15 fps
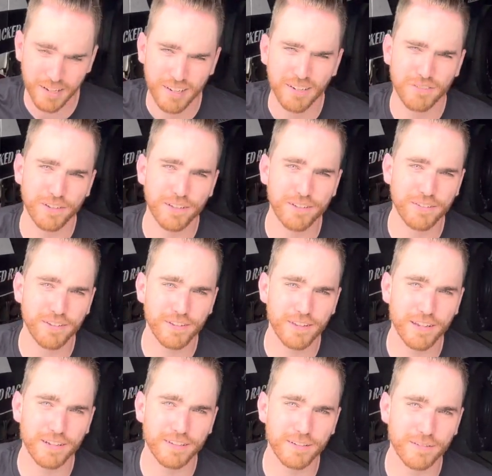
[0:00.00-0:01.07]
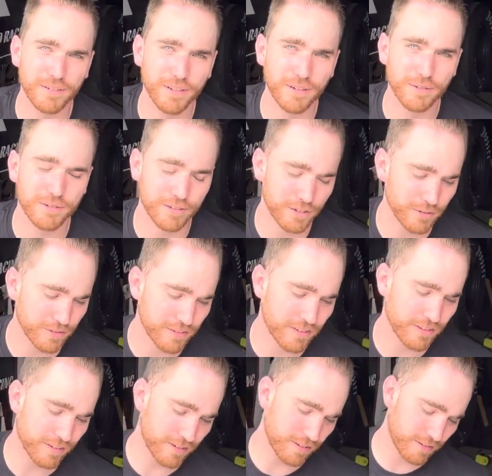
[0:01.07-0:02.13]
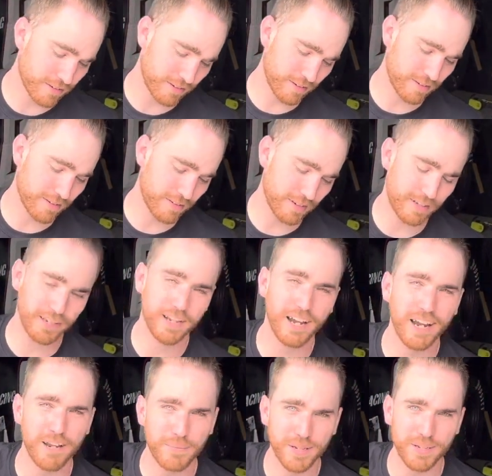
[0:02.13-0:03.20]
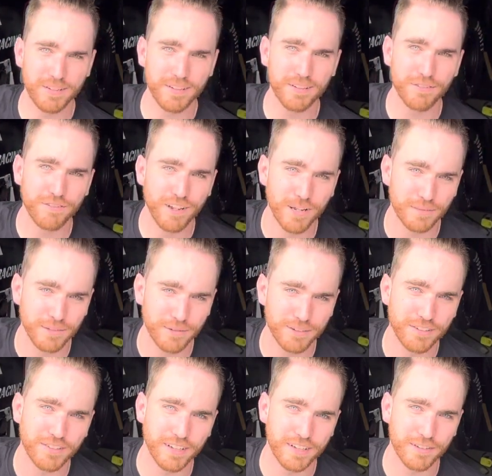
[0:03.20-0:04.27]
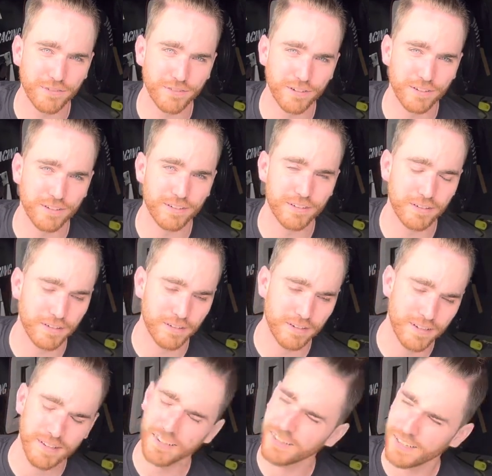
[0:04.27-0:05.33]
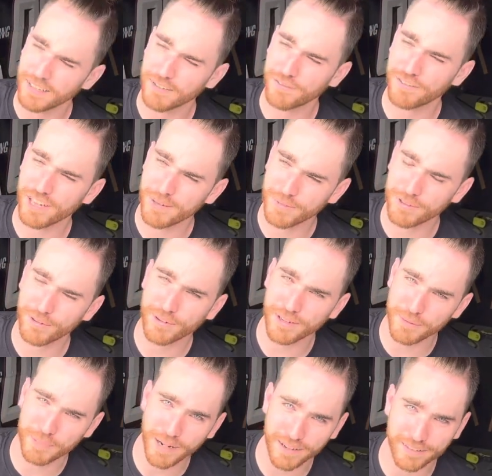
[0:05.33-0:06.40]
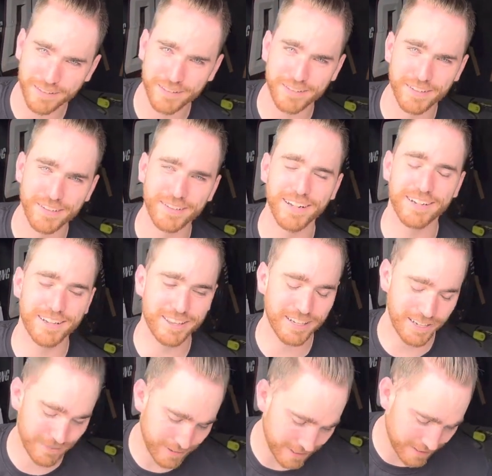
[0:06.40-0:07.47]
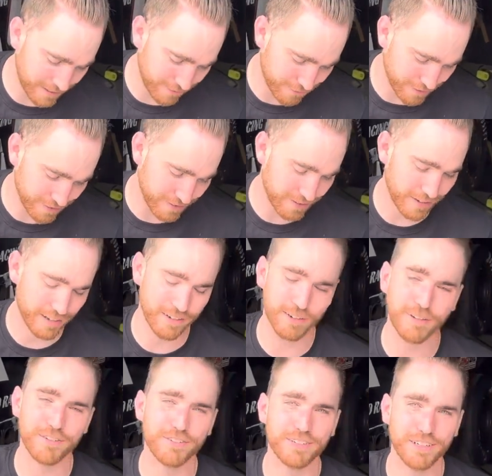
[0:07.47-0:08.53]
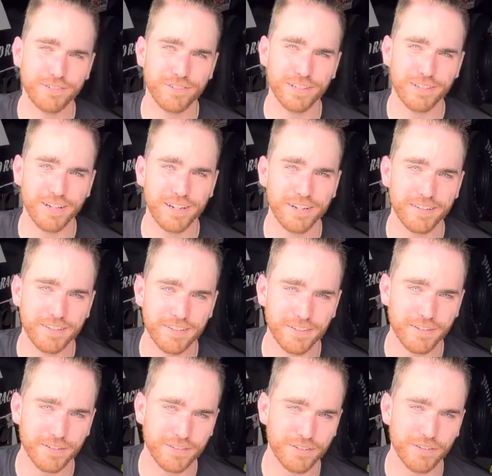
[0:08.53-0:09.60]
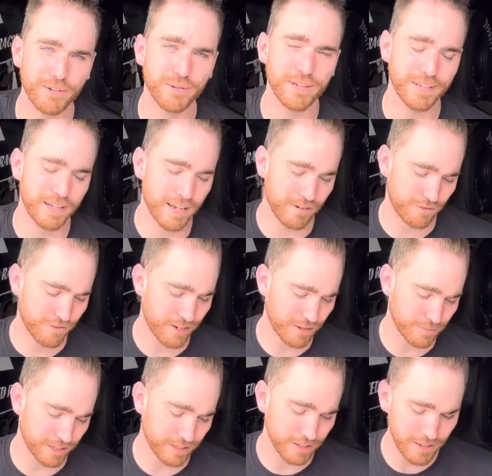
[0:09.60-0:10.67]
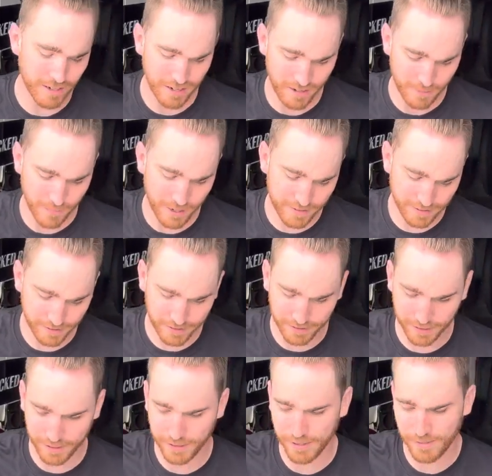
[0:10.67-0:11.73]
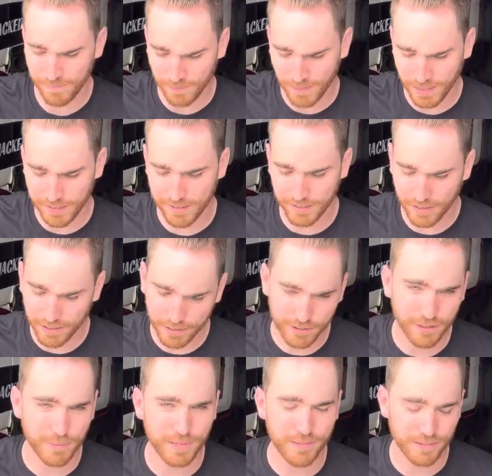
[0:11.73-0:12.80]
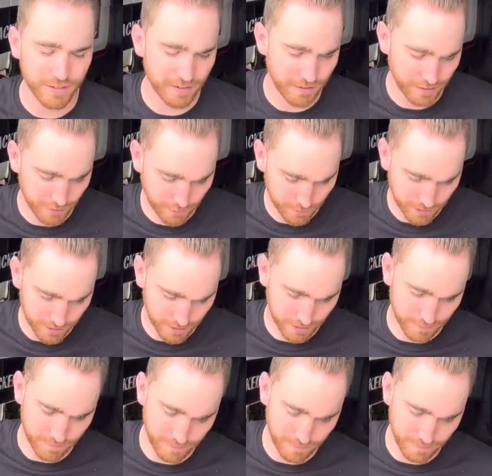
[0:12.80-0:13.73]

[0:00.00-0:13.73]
For those of you that don't know, Crohn's disease is in the IBD family, which stands for inflammatory bowel disease. I had to think about that for a second. Ulcerative colitis is also in that family. Basically, it's an autoimmune disease where